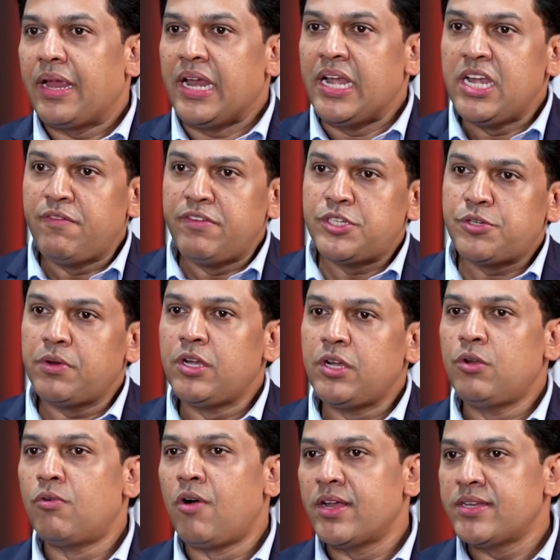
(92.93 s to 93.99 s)
individual
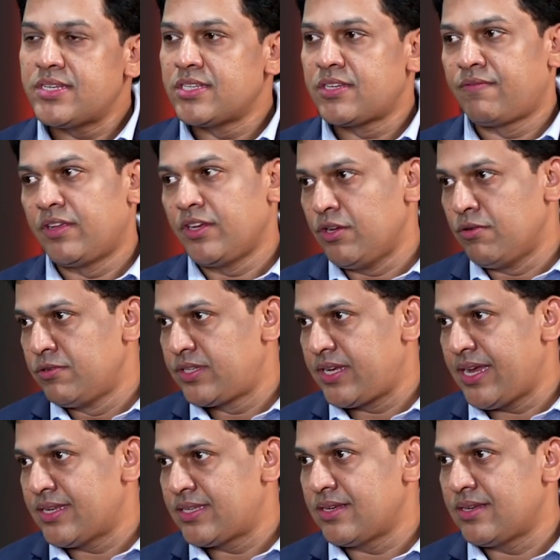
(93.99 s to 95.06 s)
nuances of the use
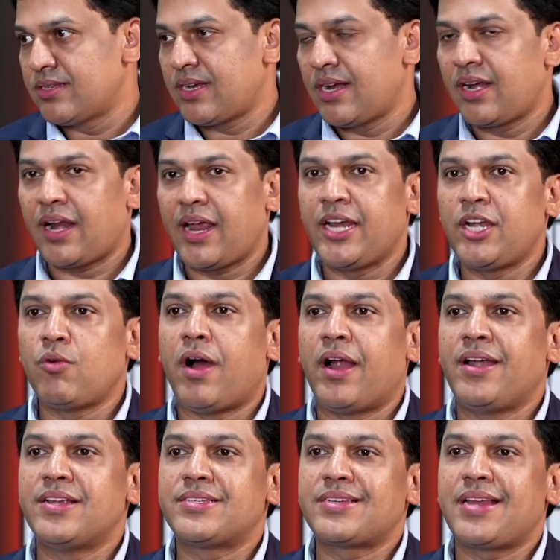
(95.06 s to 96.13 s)
cases and trying to
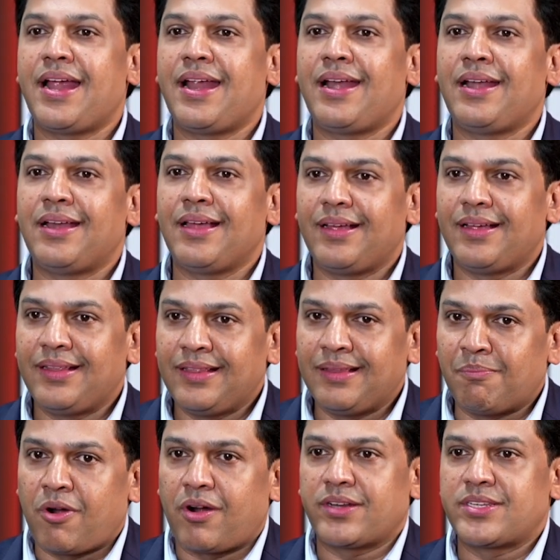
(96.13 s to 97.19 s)
understand the
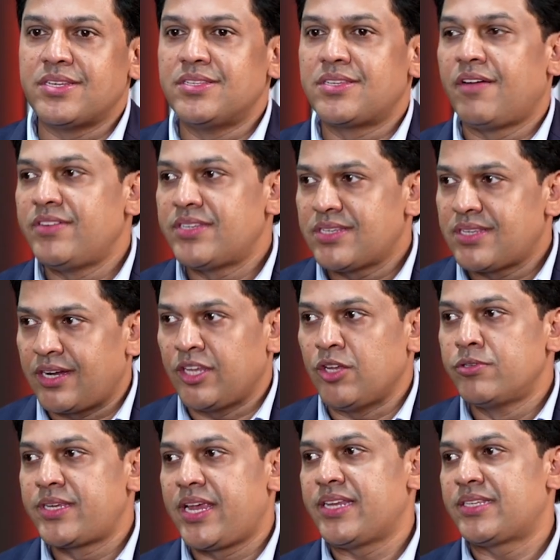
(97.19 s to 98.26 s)
products and services at a
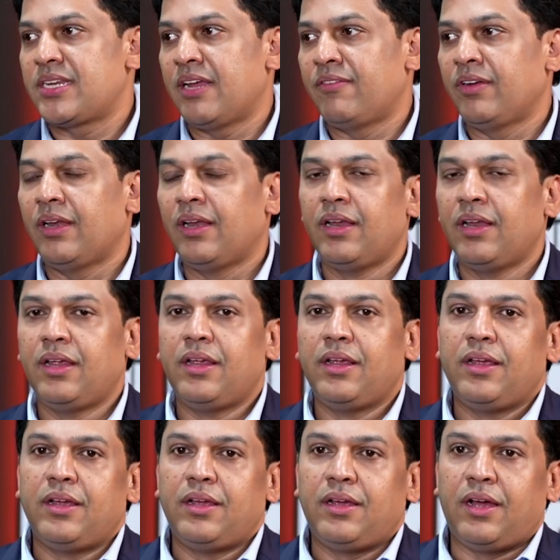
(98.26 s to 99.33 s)
use case level,
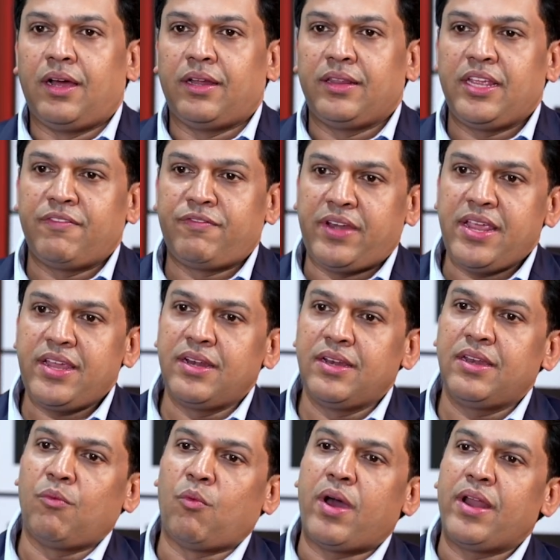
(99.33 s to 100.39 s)
yeah, they've
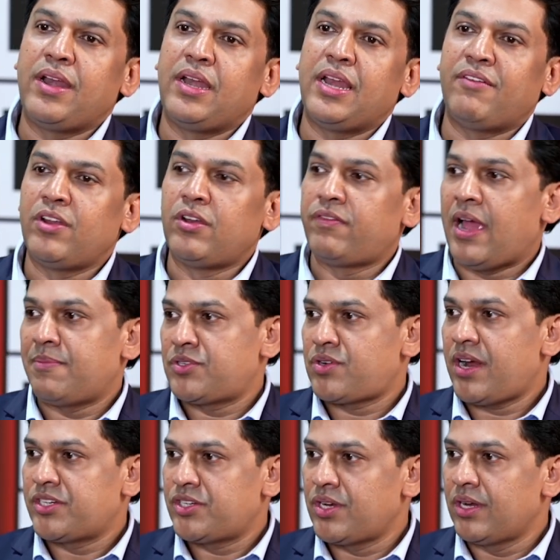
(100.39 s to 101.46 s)
taken one level of
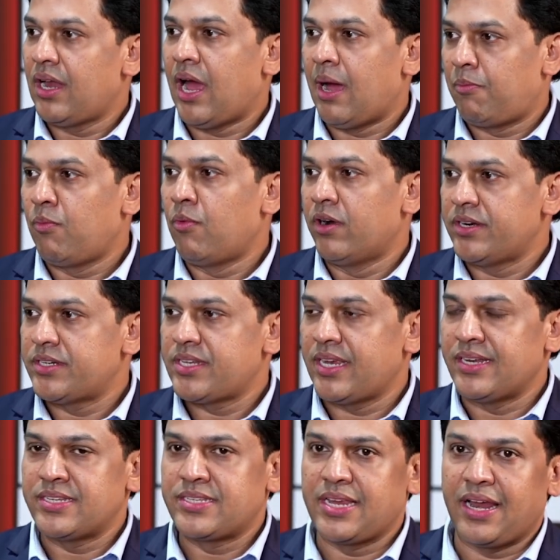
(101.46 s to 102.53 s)
abstraction upwards
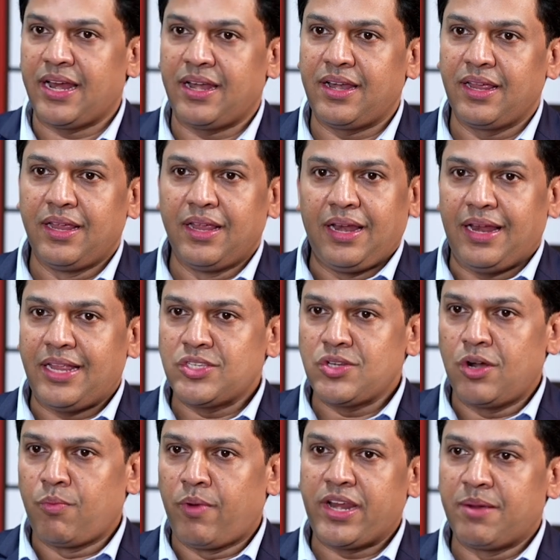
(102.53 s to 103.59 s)
and said, let's
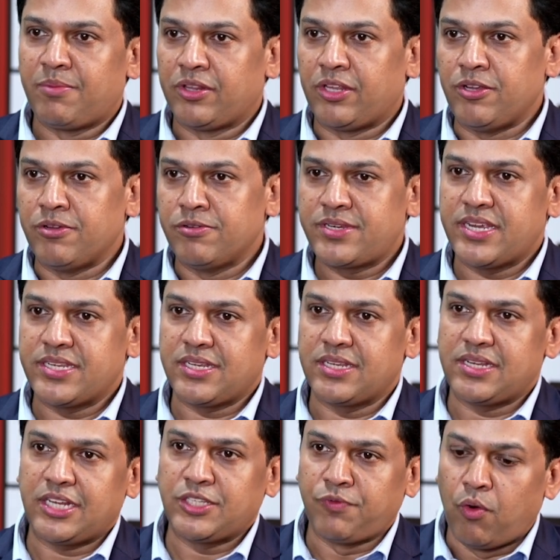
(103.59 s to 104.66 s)
not worry about the use cases,
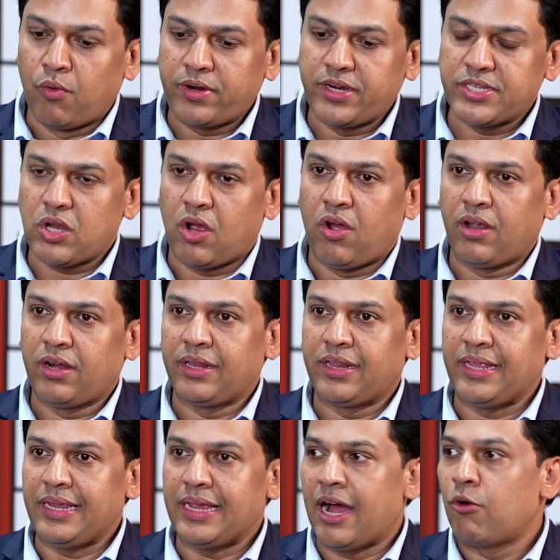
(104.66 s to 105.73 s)
let's focus on
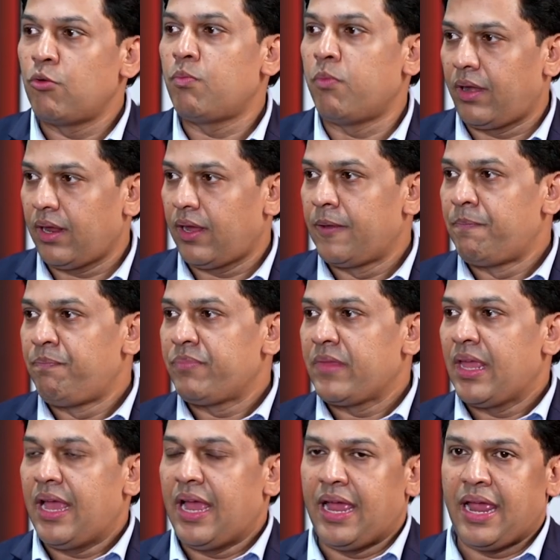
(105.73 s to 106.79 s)
the output.
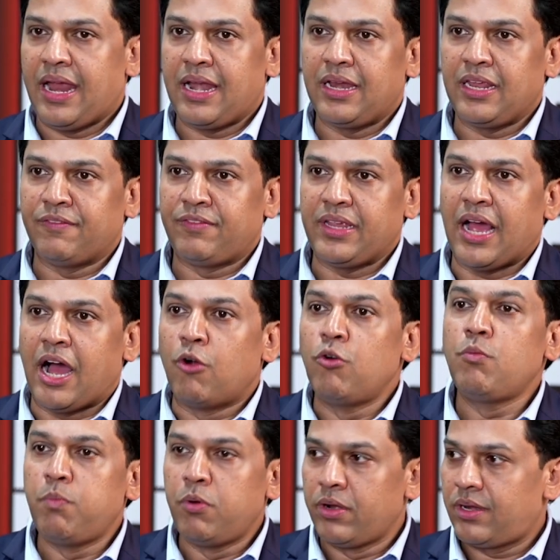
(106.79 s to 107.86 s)
And if the
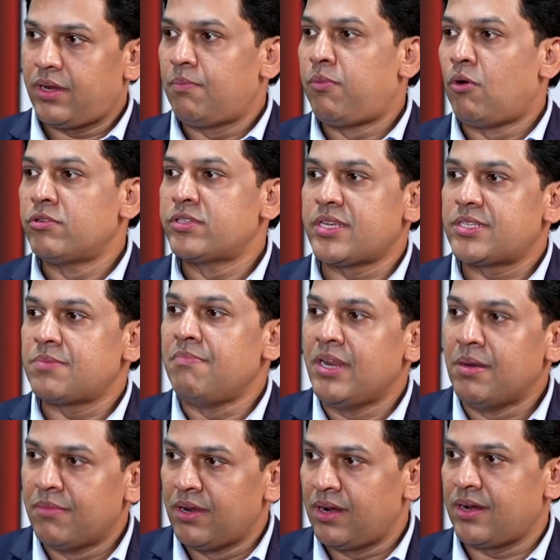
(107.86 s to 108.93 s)
output poses
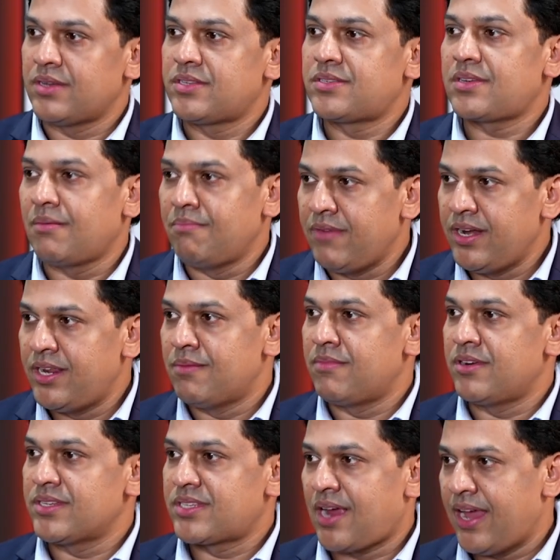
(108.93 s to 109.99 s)
minimal risk, medium
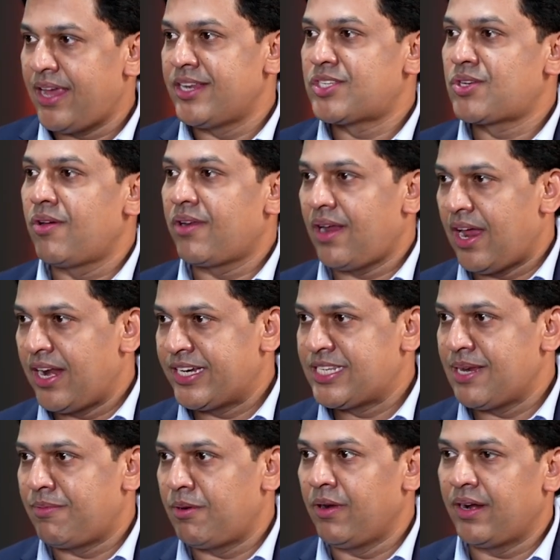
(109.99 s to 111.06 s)
risk, high risk, or
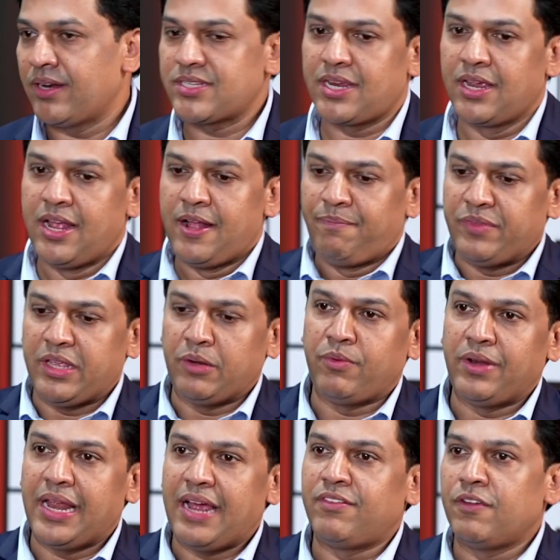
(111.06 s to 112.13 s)
unacceptable risk, then
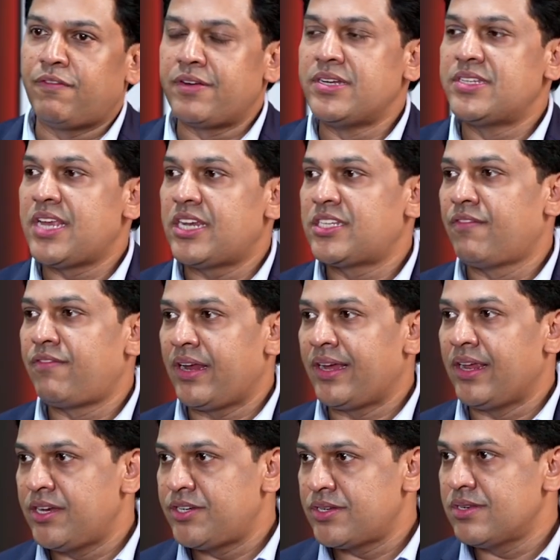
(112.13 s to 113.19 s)
we'll have different sets of
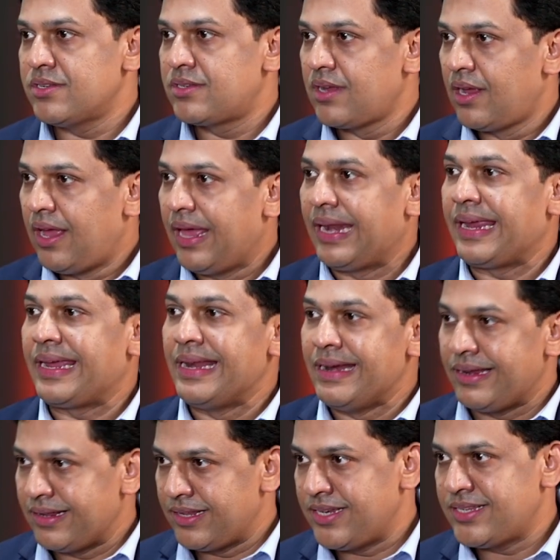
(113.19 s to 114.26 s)
regulations
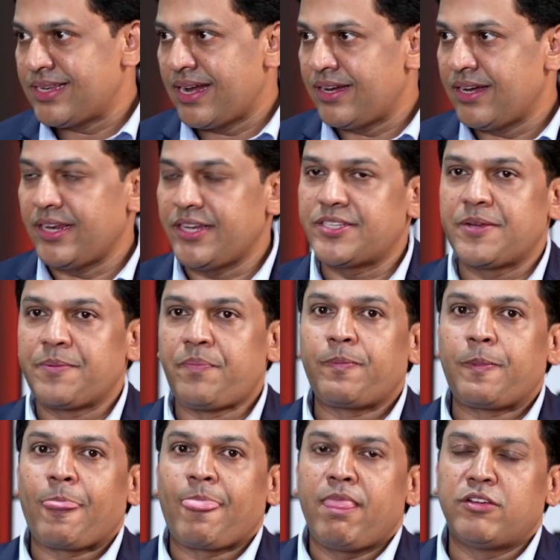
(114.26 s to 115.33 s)
regulating these entities.
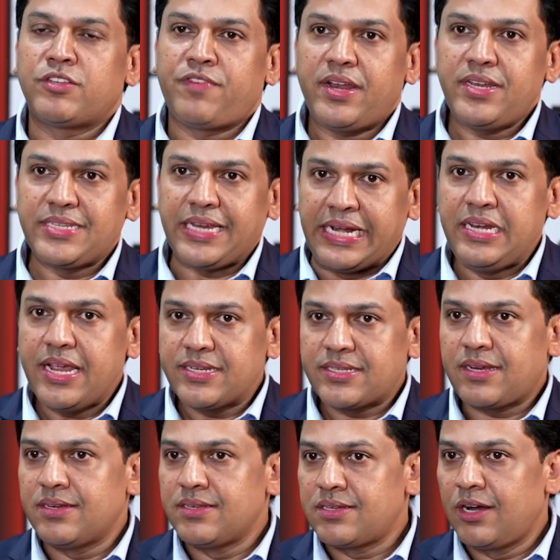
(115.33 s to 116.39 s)
As far as India
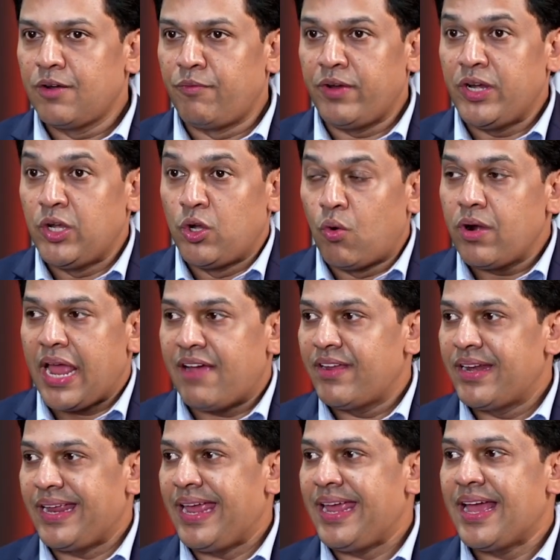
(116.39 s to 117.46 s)
is concerned, we don't have
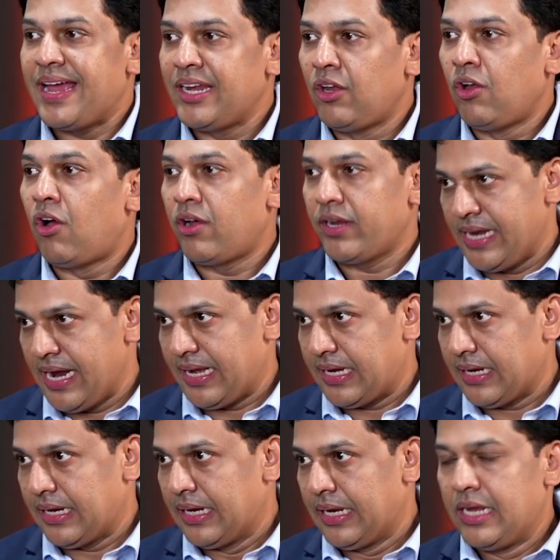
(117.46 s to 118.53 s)
an AI law yet.
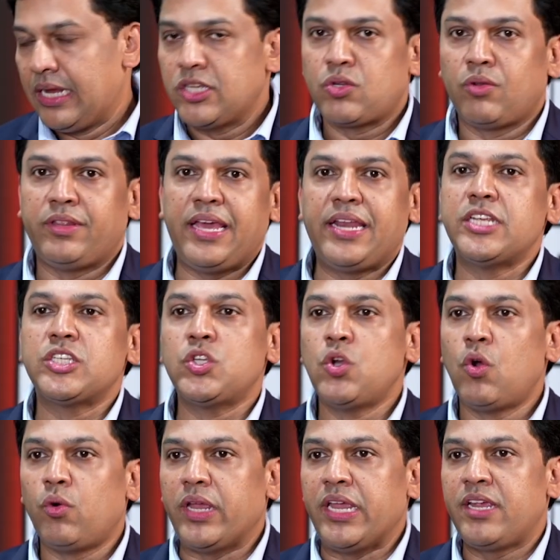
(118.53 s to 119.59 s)
So there is
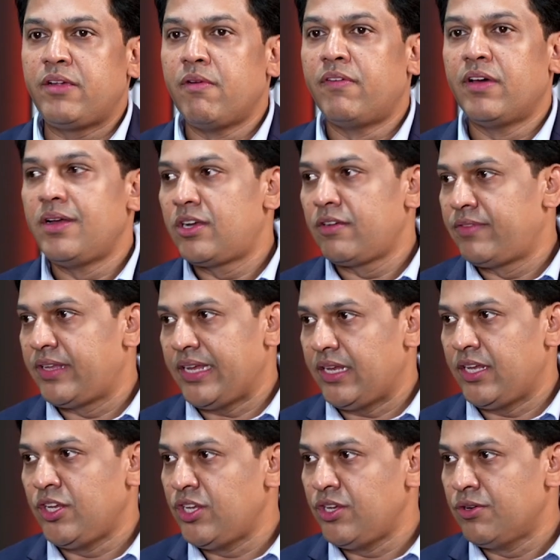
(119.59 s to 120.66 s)
no equivalent of the
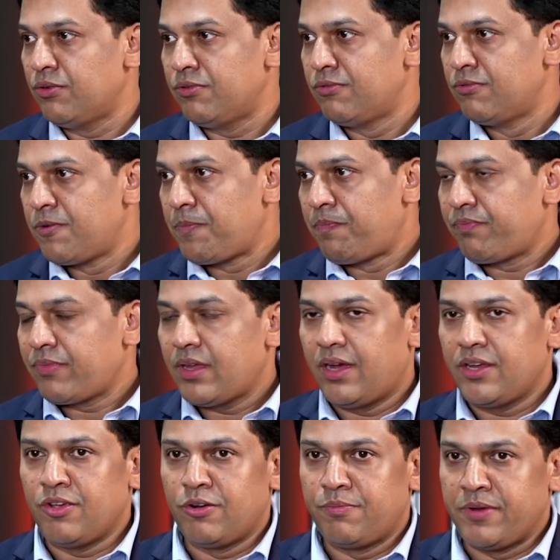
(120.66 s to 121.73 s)
EU,
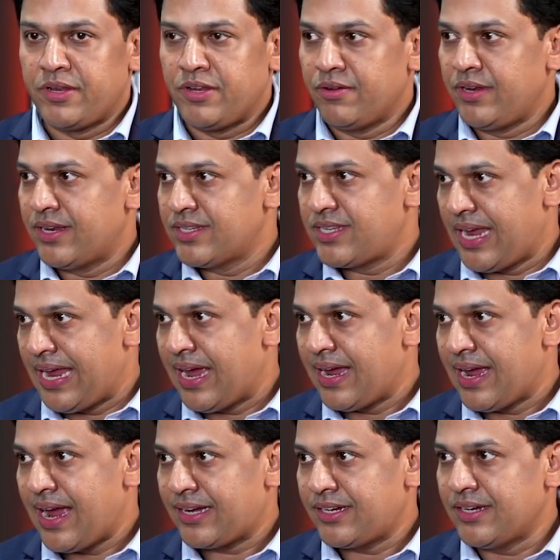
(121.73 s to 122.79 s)
European Union's AI
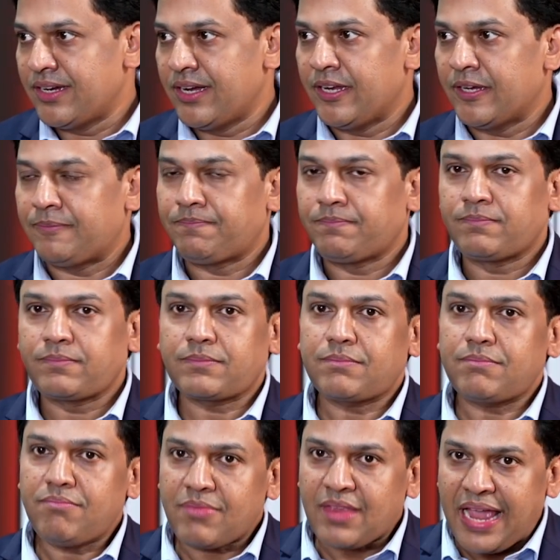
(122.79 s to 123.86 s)
Act in India.
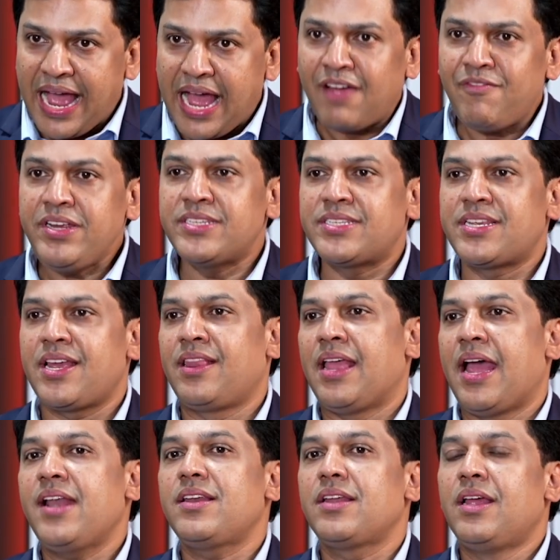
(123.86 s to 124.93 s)
Having said
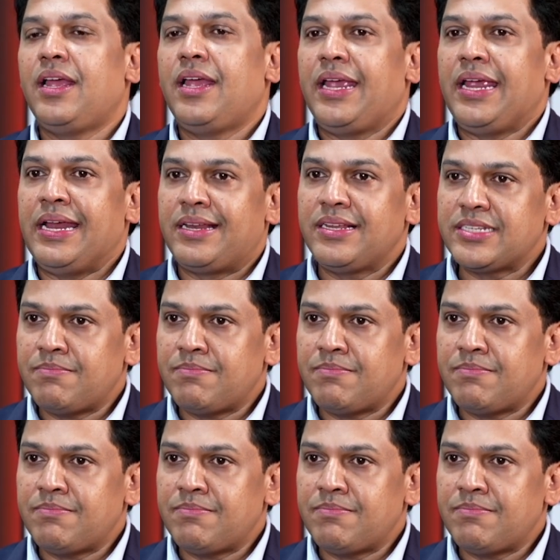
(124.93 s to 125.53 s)
that, it is